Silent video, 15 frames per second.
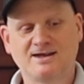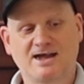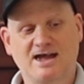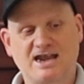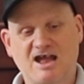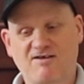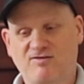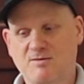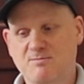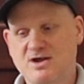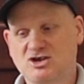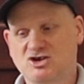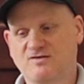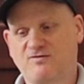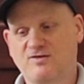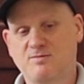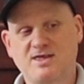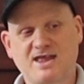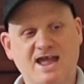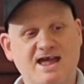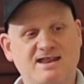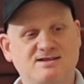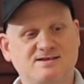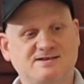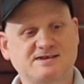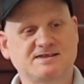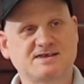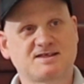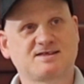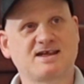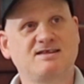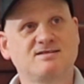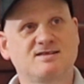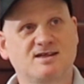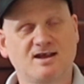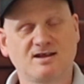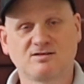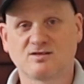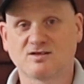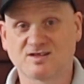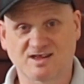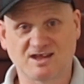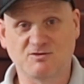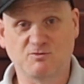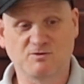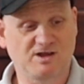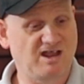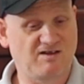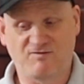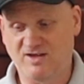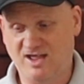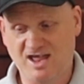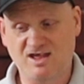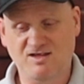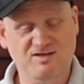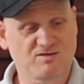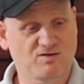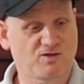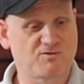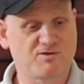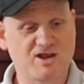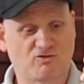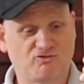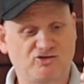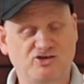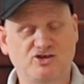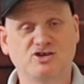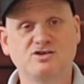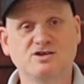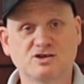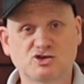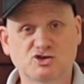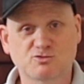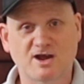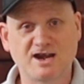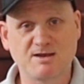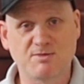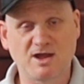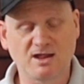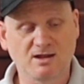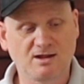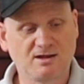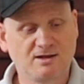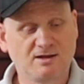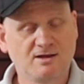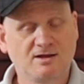I'd have to measure from the end to the centre to see if it is 320 mm.